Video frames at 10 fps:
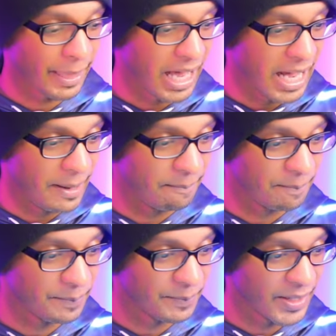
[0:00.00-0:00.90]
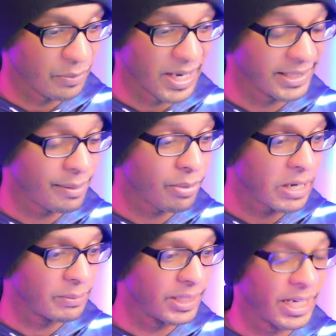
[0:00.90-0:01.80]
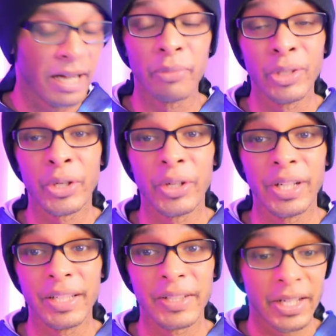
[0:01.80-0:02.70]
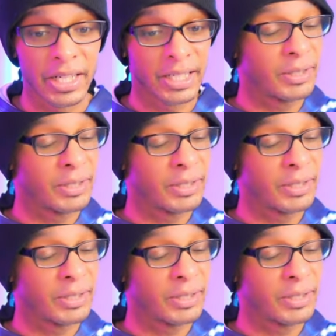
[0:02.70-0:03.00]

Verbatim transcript: Um when I say probably, I'm returning this uh,